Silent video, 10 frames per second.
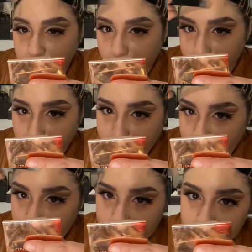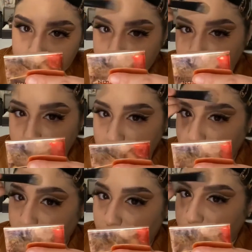people
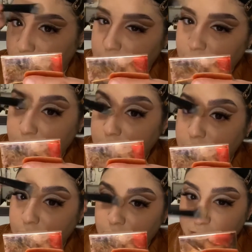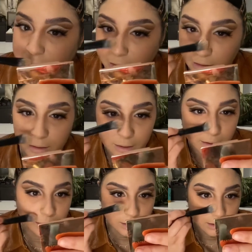on this foundation already.
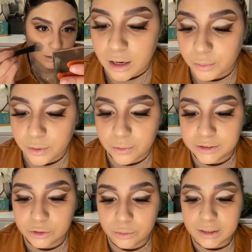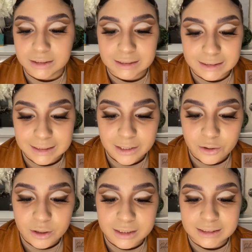Now we're going to
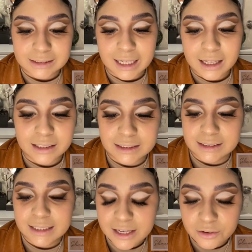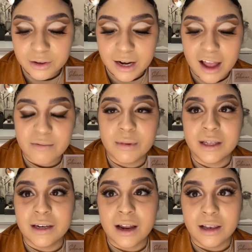conceal. It's not a secret. I've
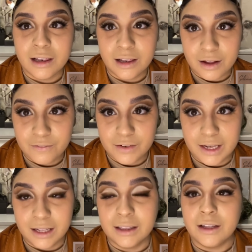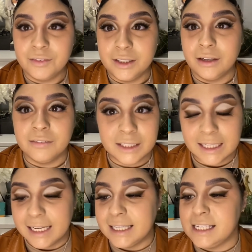been loving
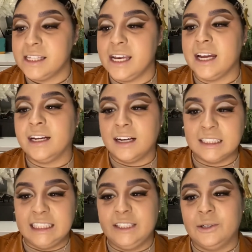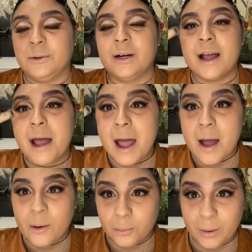lately the Incognito
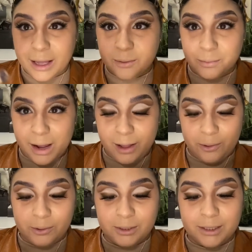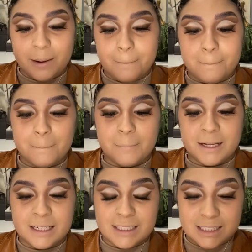Wet n Wild
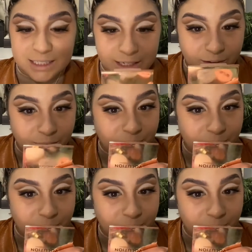concealer.